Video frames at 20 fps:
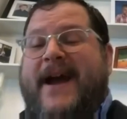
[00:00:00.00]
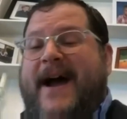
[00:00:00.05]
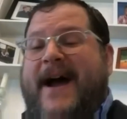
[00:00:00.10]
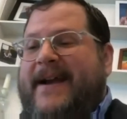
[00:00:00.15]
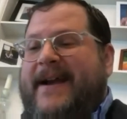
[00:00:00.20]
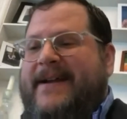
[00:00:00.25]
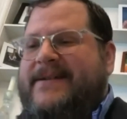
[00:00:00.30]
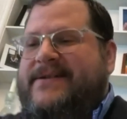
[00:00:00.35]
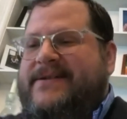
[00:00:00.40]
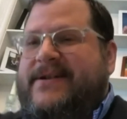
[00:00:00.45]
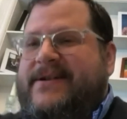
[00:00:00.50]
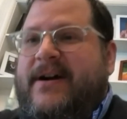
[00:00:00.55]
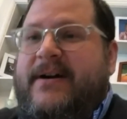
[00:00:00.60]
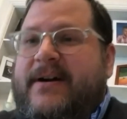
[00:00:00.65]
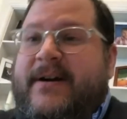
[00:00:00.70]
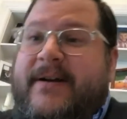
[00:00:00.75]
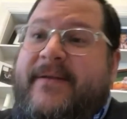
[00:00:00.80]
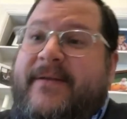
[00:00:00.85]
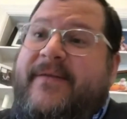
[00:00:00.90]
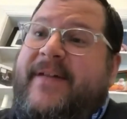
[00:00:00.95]
I can start.
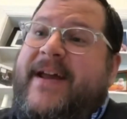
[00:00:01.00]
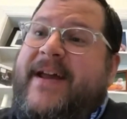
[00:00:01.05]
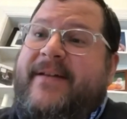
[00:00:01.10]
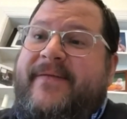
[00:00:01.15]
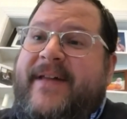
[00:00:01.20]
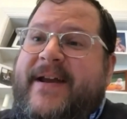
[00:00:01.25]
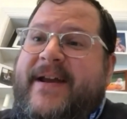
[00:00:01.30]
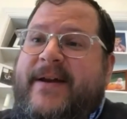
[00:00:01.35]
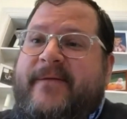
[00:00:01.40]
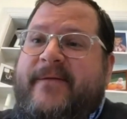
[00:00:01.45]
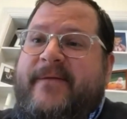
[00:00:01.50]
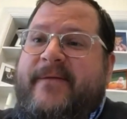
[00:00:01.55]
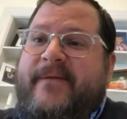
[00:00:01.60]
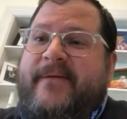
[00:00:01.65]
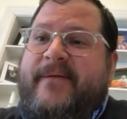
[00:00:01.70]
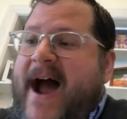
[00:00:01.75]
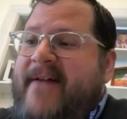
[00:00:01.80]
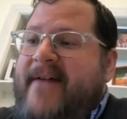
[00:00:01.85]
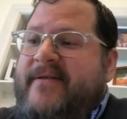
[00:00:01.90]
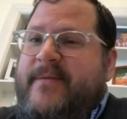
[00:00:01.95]
And thank you for
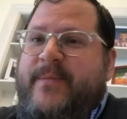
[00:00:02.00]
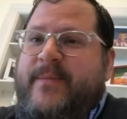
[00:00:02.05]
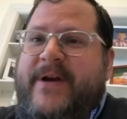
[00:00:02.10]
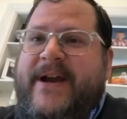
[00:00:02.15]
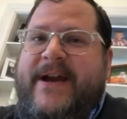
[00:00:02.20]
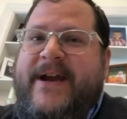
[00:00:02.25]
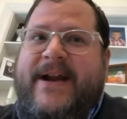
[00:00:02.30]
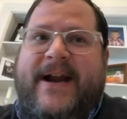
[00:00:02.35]
having me.